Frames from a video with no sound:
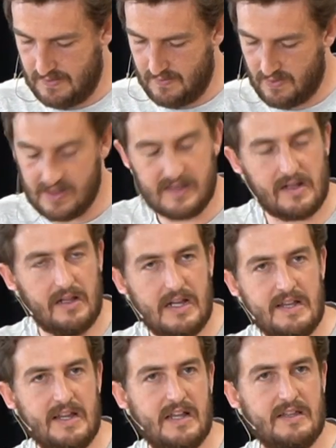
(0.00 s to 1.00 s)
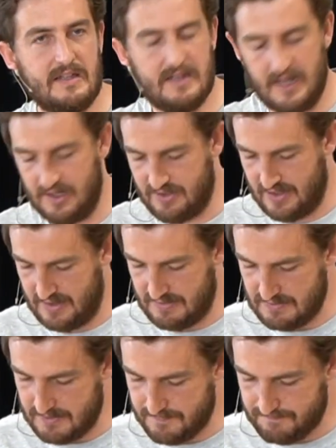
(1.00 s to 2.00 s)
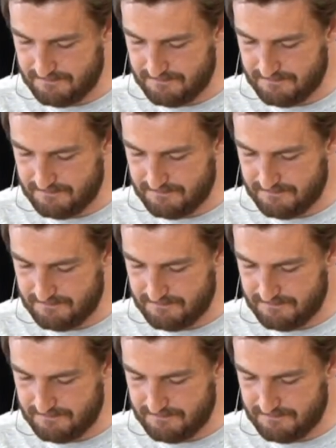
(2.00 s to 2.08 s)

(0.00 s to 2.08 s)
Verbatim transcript: What does Ecclesiastes teach us?